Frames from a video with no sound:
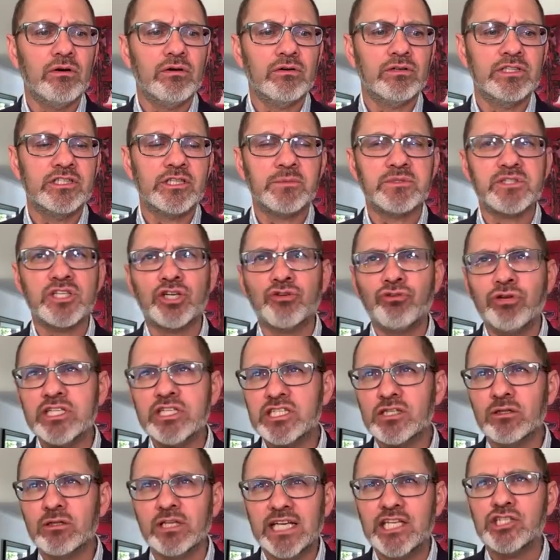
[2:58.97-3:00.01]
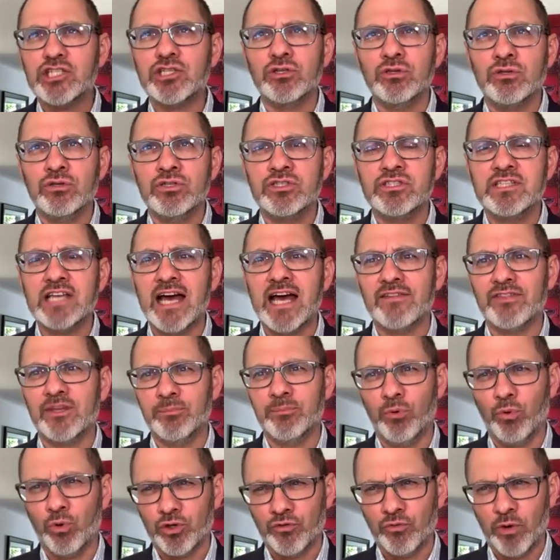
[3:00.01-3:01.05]
in terms of the critical issues that the
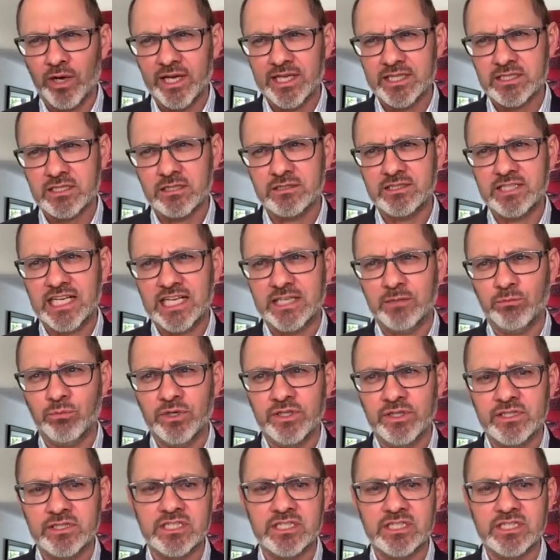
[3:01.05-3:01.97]
board of Wates are dealing with